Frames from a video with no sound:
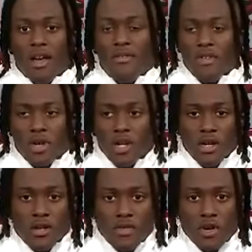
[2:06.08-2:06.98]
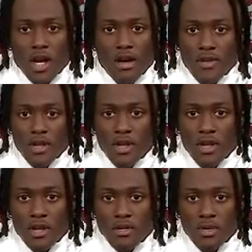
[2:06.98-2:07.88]
I mean I feel good, feel
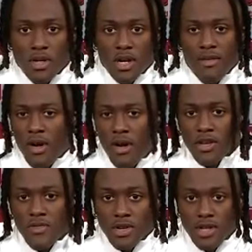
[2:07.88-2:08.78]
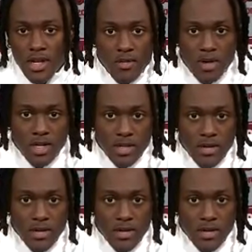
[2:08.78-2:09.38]
confident, but I've always felt that way.